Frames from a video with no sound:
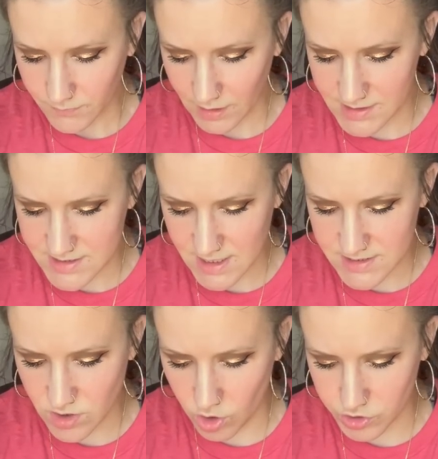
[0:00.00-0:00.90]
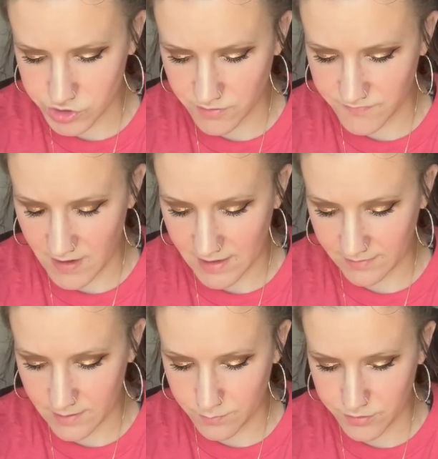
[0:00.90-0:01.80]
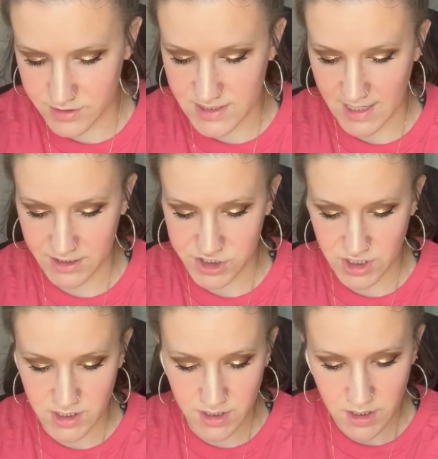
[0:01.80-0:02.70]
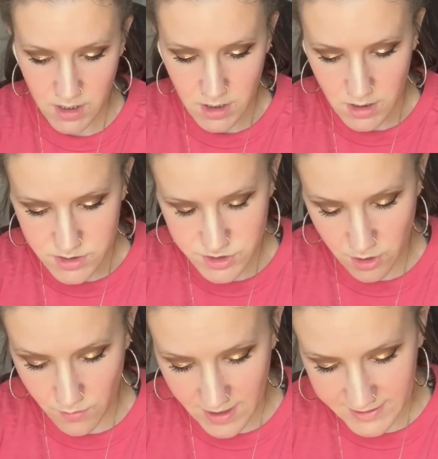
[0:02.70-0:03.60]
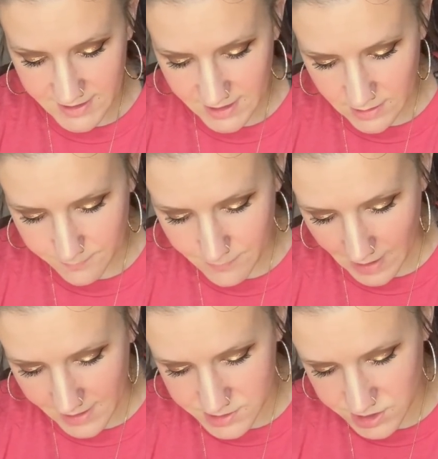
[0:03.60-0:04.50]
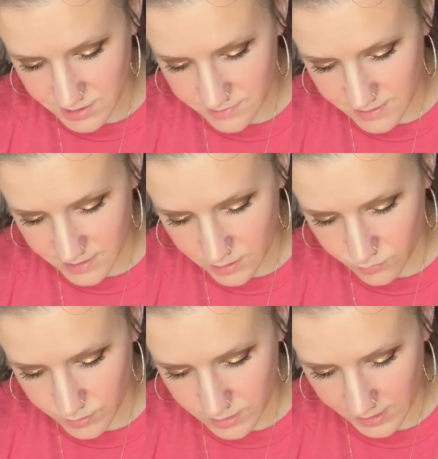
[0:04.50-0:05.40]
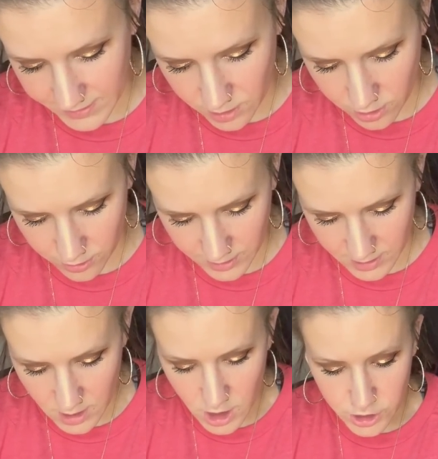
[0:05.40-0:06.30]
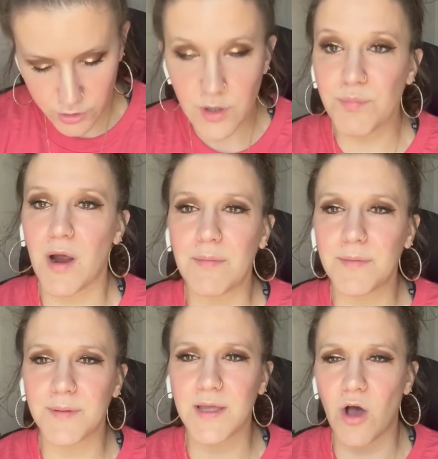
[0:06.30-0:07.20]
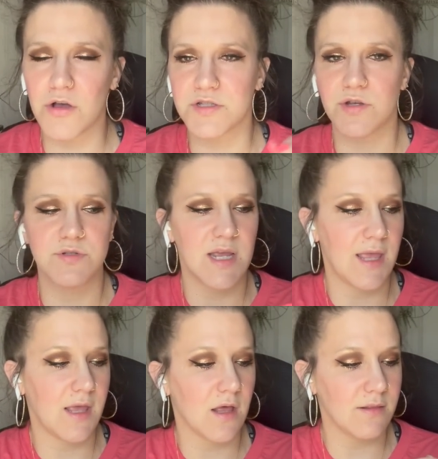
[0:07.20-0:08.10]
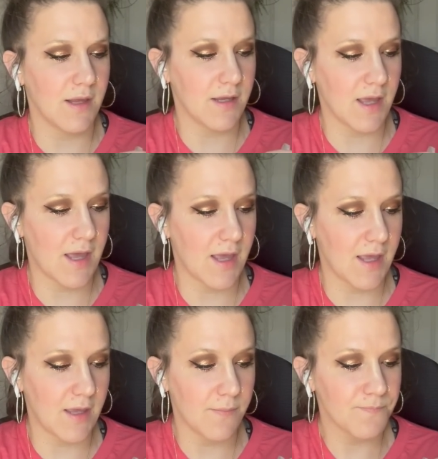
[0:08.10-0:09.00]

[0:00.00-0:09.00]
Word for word: It says ultraviolet protection. So I can't imagine that it would like hurt it. You could probably also take like a